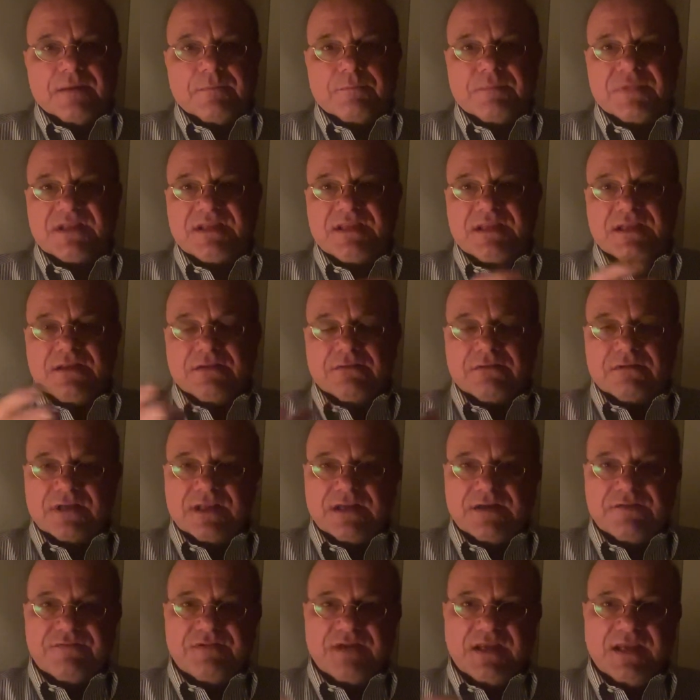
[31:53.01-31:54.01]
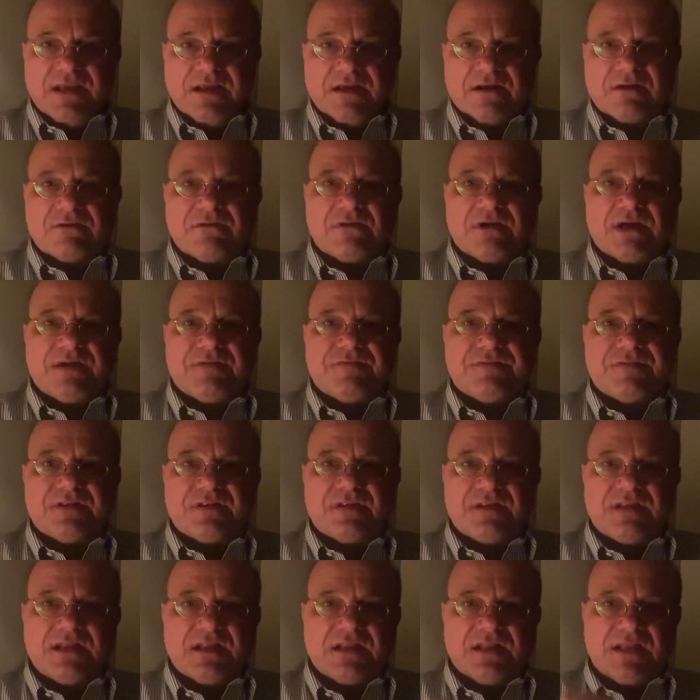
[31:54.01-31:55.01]
But they don't have aircraft.
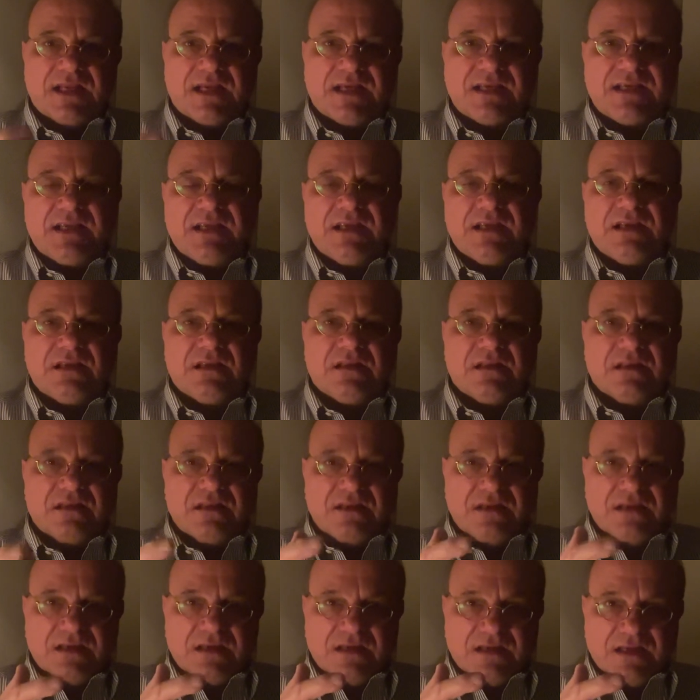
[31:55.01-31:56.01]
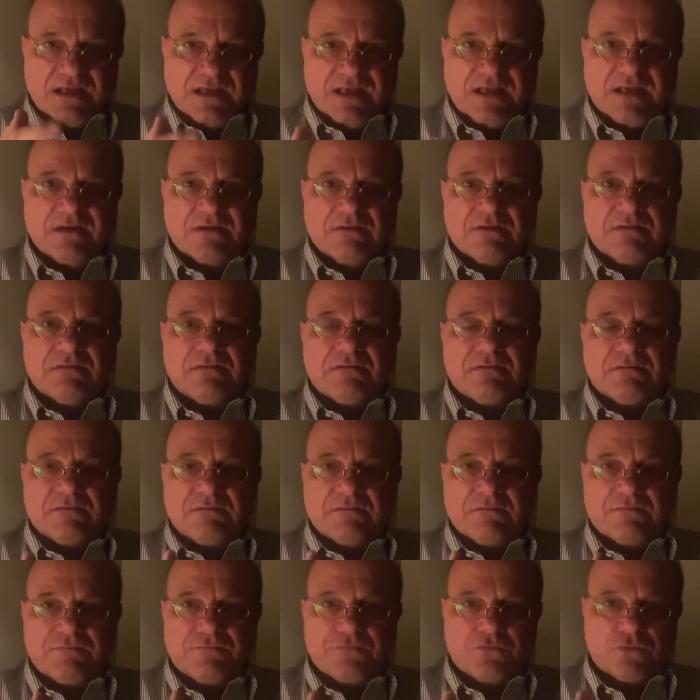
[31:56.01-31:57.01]
They're lacking the air
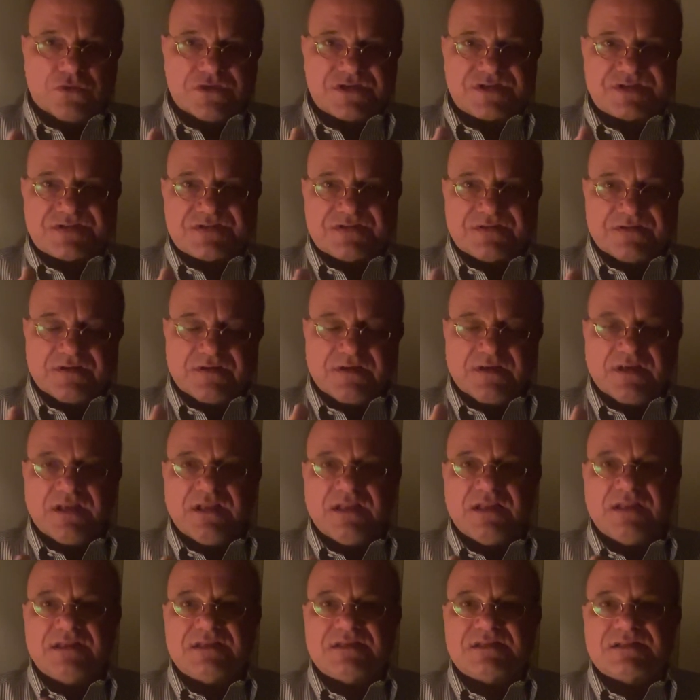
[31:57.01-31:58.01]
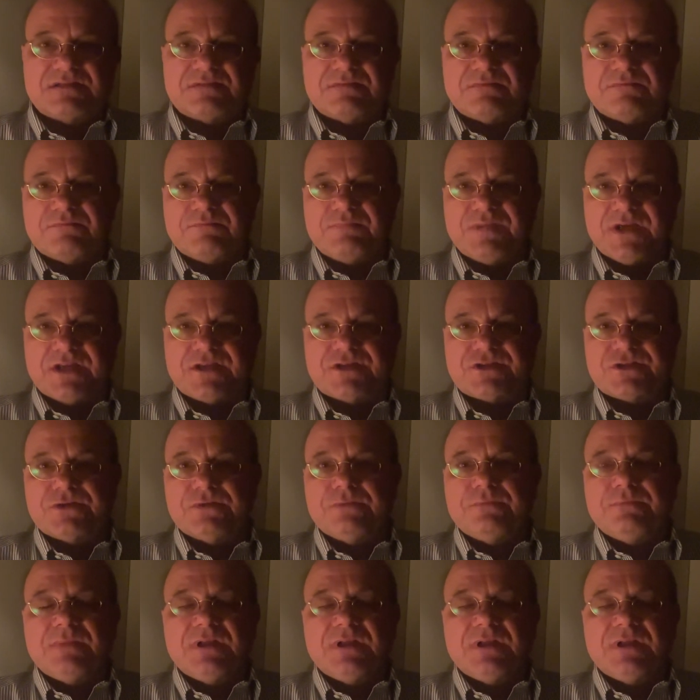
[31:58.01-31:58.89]
force in this picture.